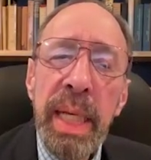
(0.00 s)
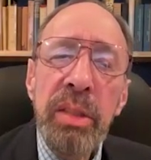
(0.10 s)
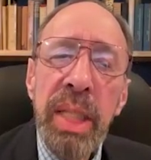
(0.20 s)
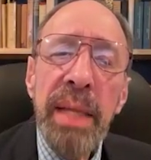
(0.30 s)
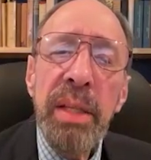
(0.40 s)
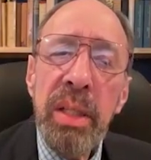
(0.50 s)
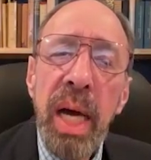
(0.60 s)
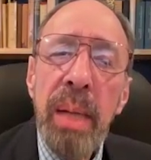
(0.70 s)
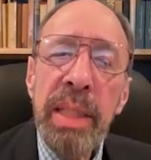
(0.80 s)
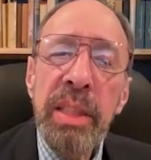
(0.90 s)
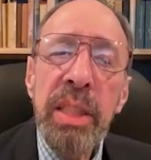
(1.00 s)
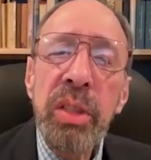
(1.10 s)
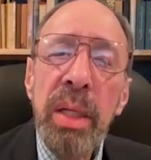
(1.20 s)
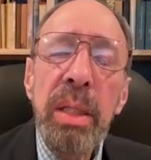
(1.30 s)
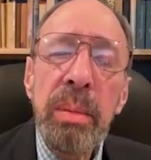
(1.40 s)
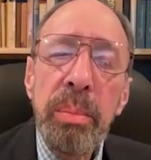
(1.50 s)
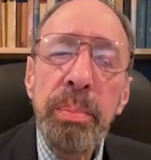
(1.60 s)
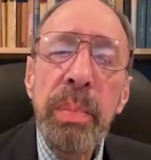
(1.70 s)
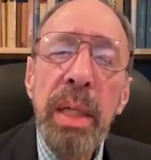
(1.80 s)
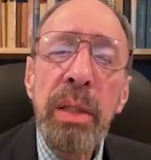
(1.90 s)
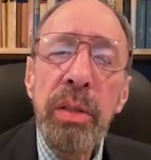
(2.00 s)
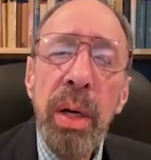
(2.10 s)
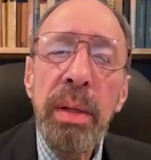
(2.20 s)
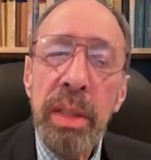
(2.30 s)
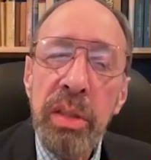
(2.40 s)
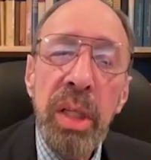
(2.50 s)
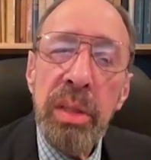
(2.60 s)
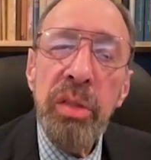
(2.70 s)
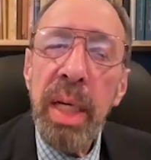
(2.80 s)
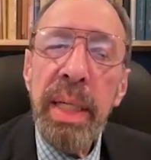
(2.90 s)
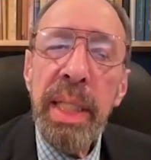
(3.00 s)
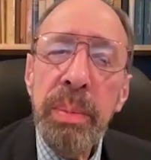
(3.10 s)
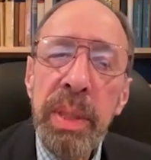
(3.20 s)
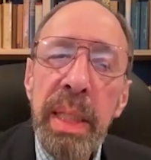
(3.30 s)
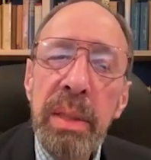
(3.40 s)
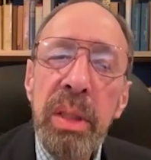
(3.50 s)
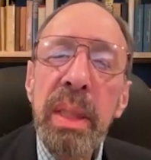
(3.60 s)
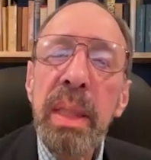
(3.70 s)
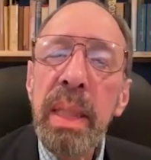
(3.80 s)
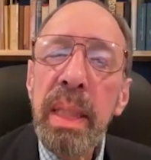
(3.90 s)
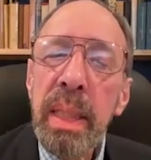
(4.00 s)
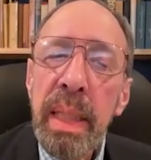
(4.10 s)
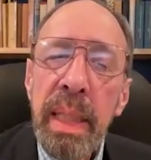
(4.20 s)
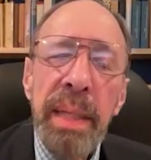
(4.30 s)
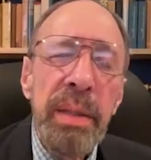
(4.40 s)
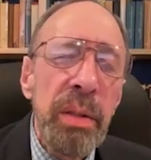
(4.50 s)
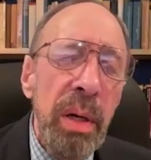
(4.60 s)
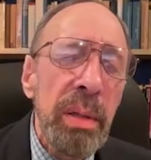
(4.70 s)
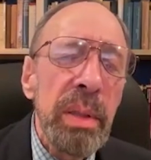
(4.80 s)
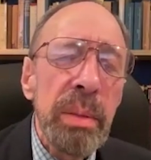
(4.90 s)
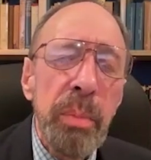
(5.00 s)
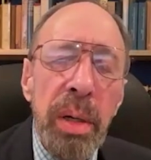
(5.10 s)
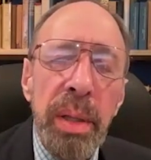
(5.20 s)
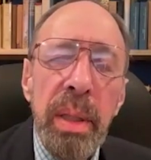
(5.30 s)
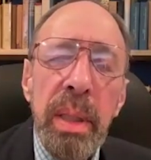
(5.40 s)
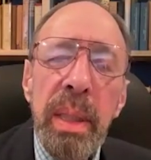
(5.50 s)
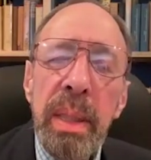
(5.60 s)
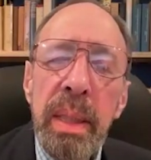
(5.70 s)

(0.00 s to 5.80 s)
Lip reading: Mackenzie at the time has a son and a daughter. The son is John H. Mackenzie, and the daughter is Martha.